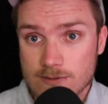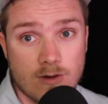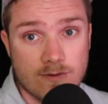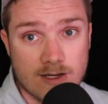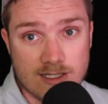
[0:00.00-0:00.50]

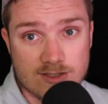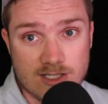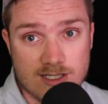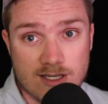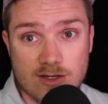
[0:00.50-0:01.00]
With an
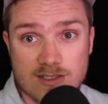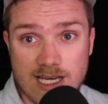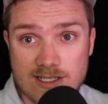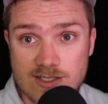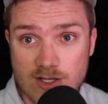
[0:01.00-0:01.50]
HSA, your
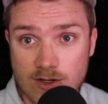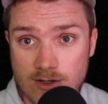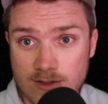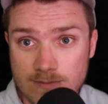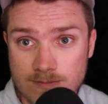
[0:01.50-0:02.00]
taxes
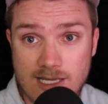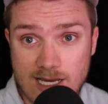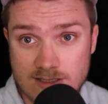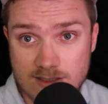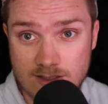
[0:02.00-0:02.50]
are
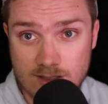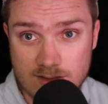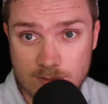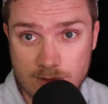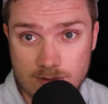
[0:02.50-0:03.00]
tax
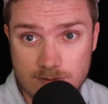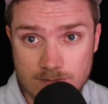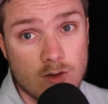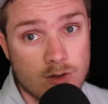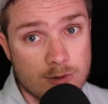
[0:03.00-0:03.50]
deductible,
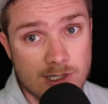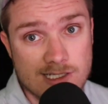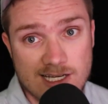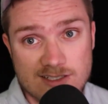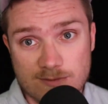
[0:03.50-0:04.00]
or
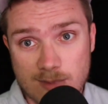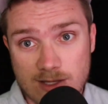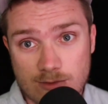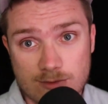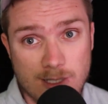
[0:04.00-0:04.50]
pre-tax if made
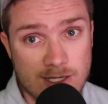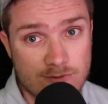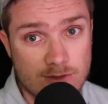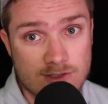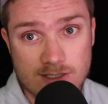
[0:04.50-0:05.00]
through
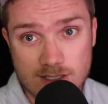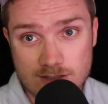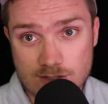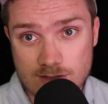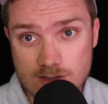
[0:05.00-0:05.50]
payroll
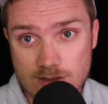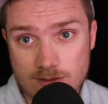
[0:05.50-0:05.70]
deductions.